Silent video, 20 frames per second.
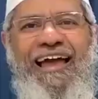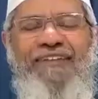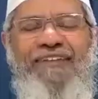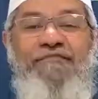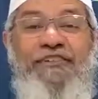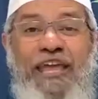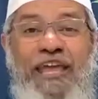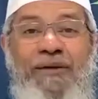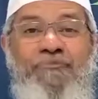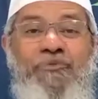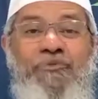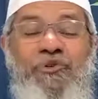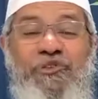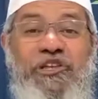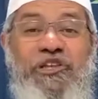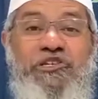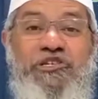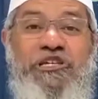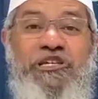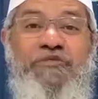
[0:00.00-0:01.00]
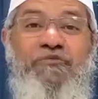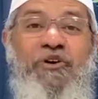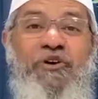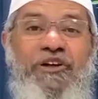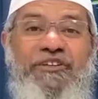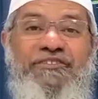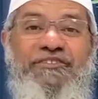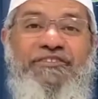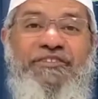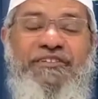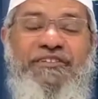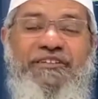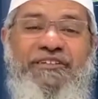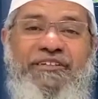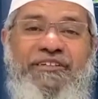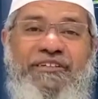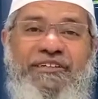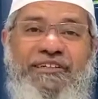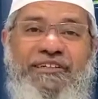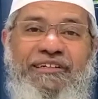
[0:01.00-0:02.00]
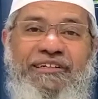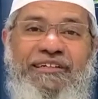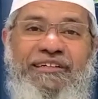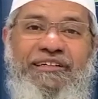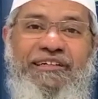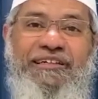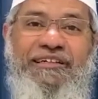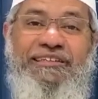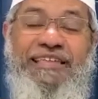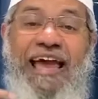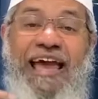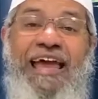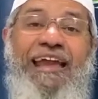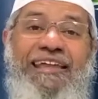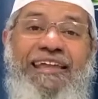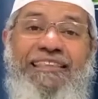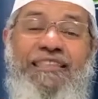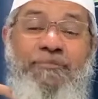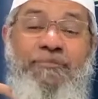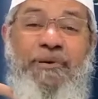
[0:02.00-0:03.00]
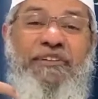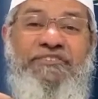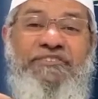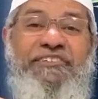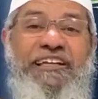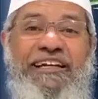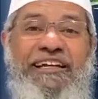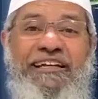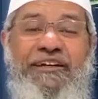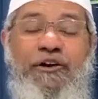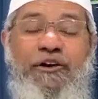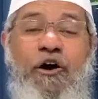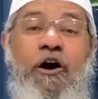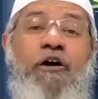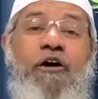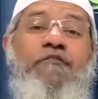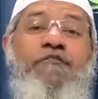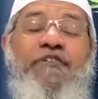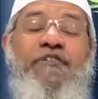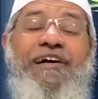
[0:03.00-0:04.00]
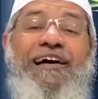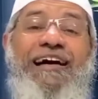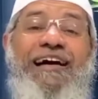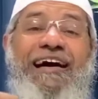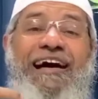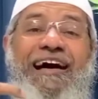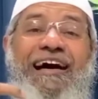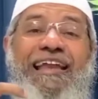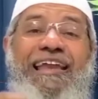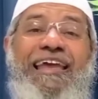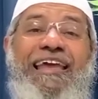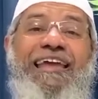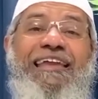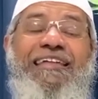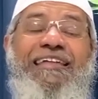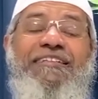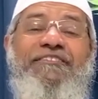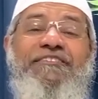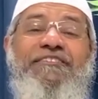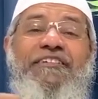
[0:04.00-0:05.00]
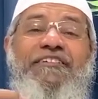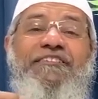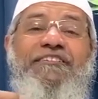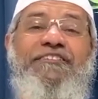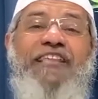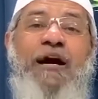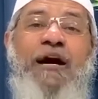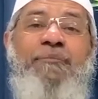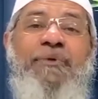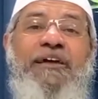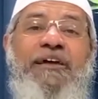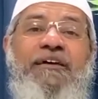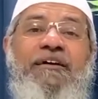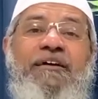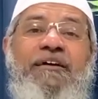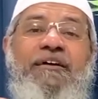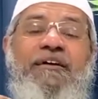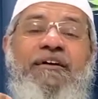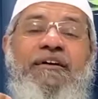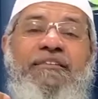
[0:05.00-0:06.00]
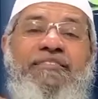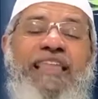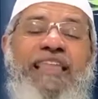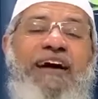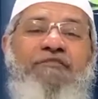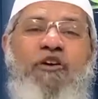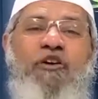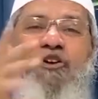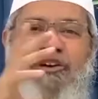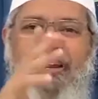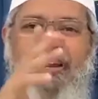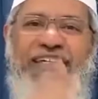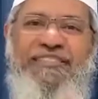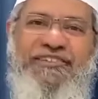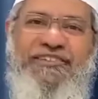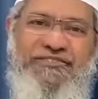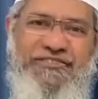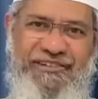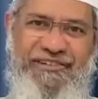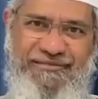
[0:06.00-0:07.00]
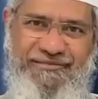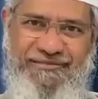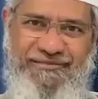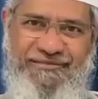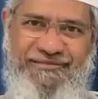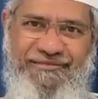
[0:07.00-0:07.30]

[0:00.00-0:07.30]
And we came to know that she was the head, the president of a ladies' Islamic dawah organization.